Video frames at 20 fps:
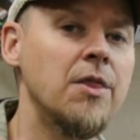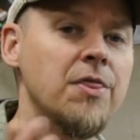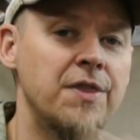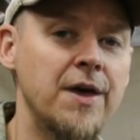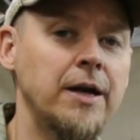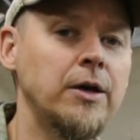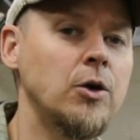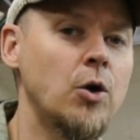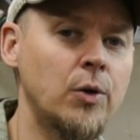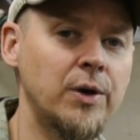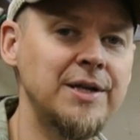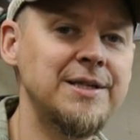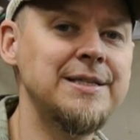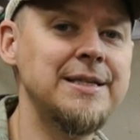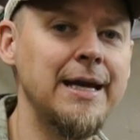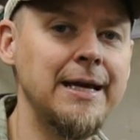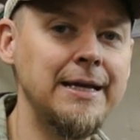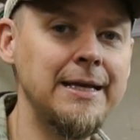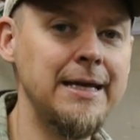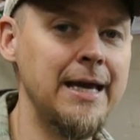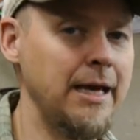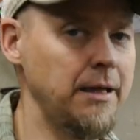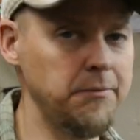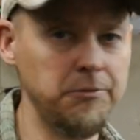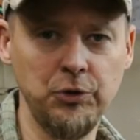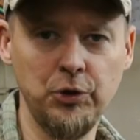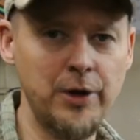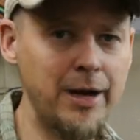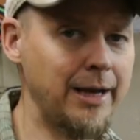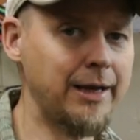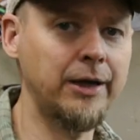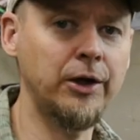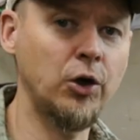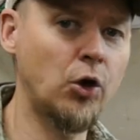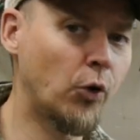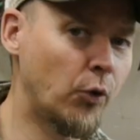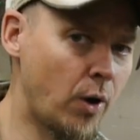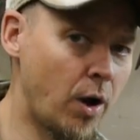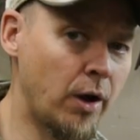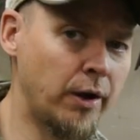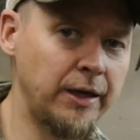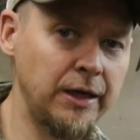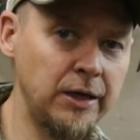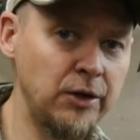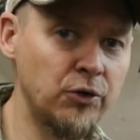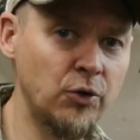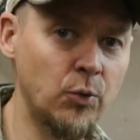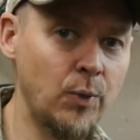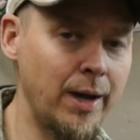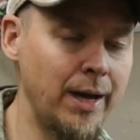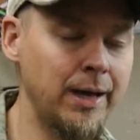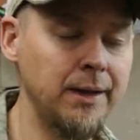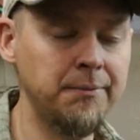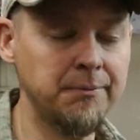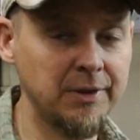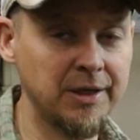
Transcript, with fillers: then go to T eighty-eight. You're not going to go wrong either way.